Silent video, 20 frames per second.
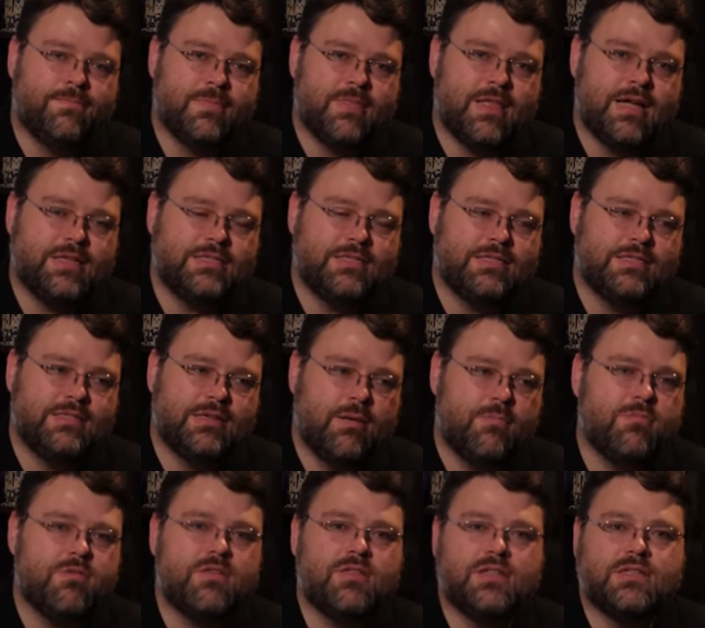That's
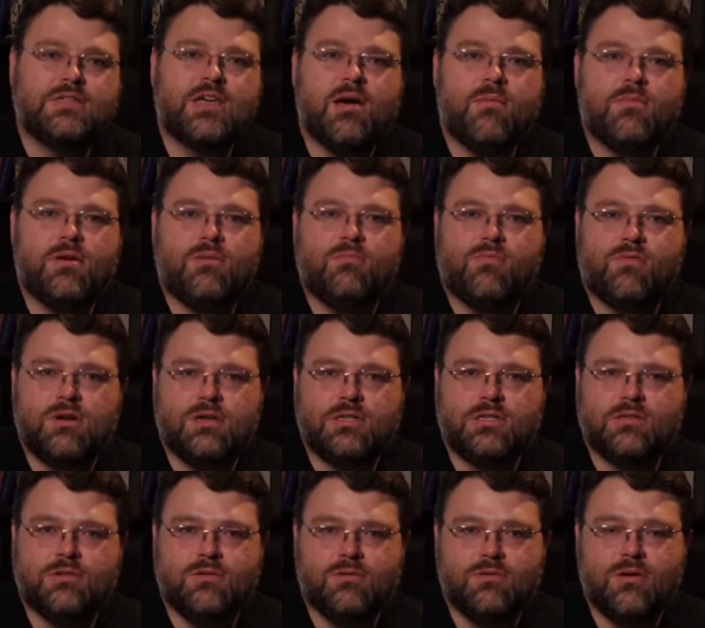something that's coming pretty
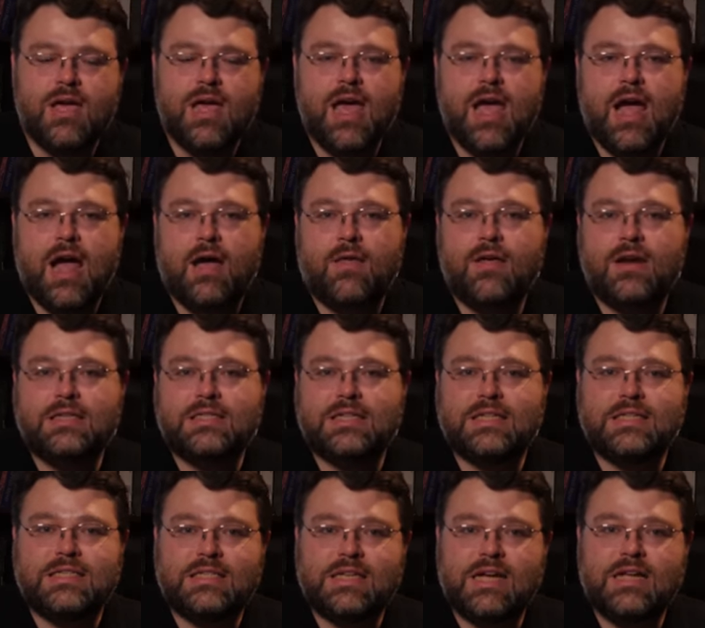soon, and that is
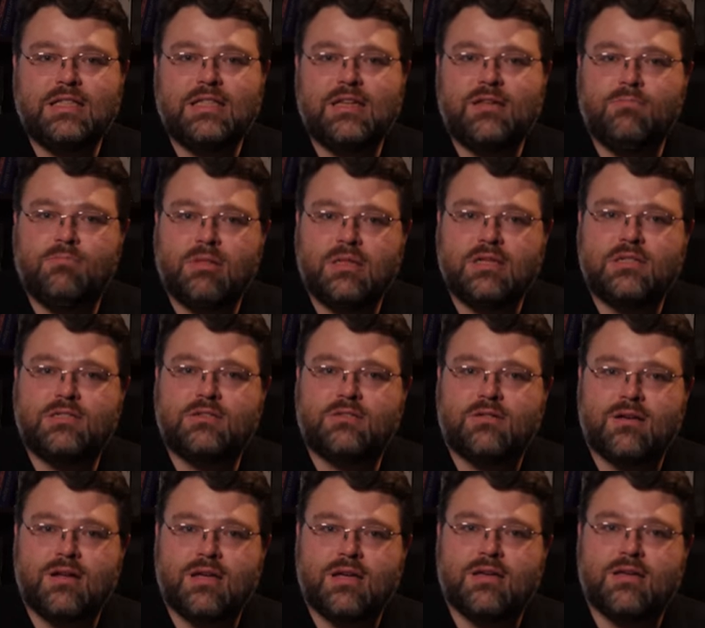insanely
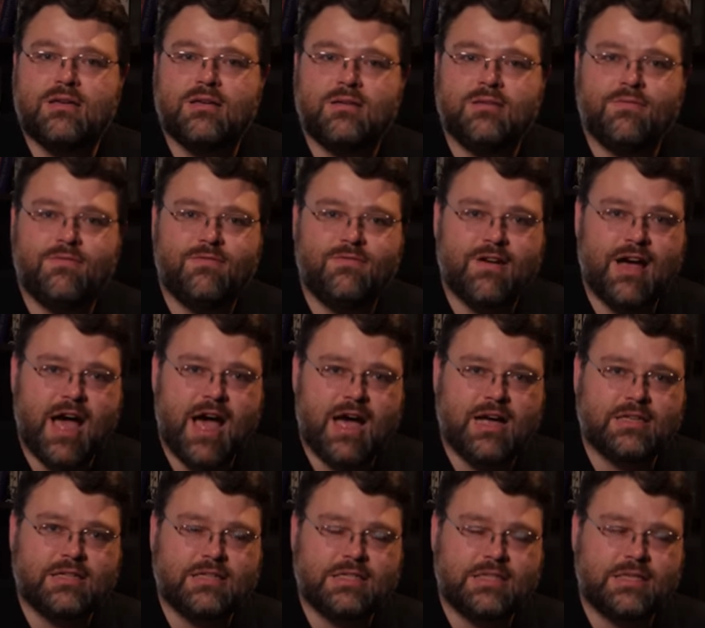blistering
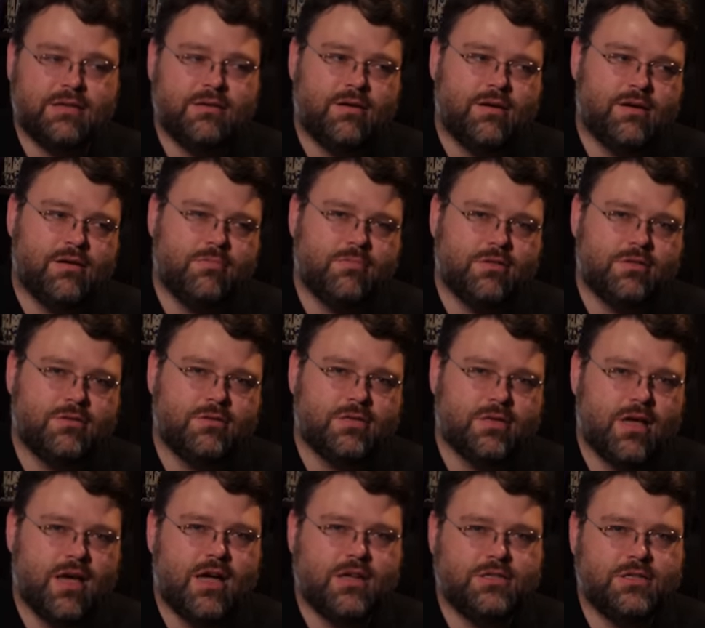fast, but there's
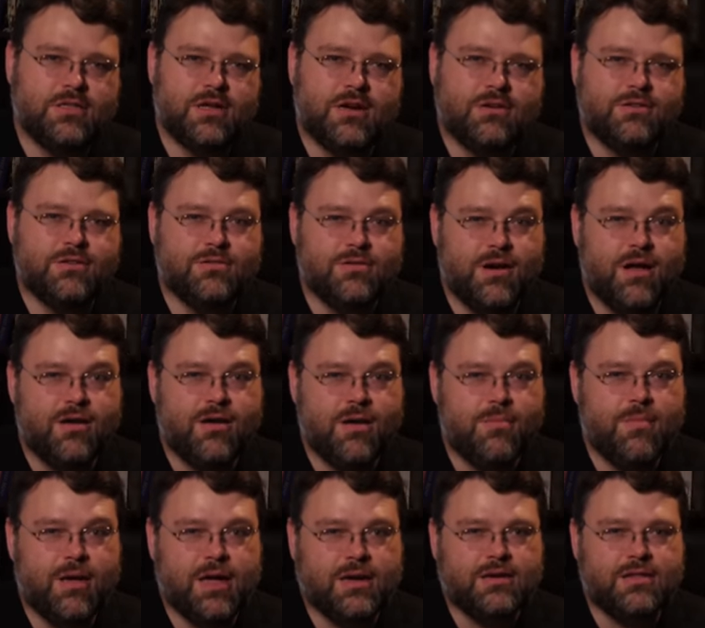a gotcha there too. I'll
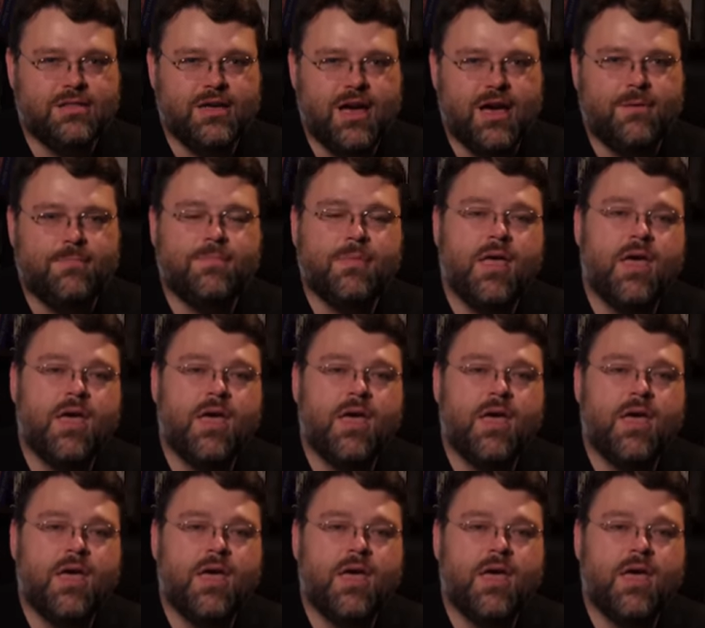come back to that.